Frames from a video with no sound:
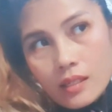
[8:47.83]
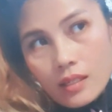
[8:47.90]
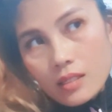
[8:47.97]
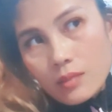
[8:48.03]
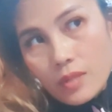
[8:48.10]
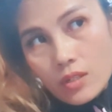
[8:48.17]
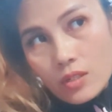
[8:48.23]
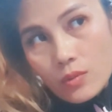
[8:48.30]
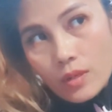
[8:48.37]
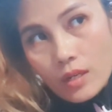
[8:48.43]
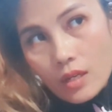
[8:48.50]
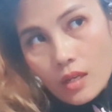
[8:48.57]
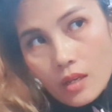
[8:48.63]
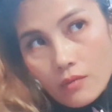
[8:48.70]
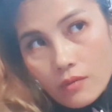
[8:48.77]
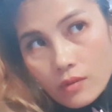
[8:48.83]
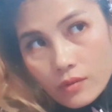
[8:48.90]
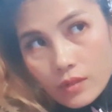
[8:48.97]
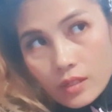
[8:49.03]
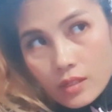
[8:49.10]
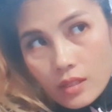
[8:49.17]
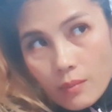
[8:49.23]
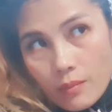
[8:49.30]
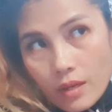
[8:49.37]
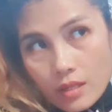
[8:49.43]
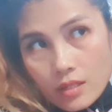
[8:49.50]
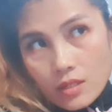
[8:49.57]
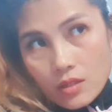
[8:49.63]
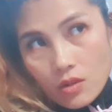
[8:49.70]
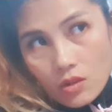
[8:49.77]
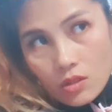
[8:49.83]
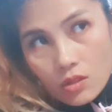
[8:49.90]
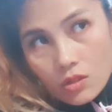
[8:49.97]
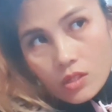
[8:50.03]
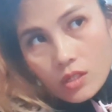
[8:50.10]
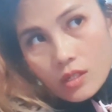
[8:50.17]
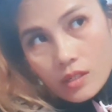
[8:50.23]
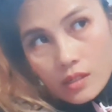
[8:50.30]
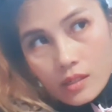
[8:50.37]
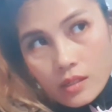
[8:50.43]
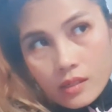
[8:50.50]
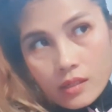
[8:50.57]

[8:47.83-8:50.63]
yes because we I have already the base color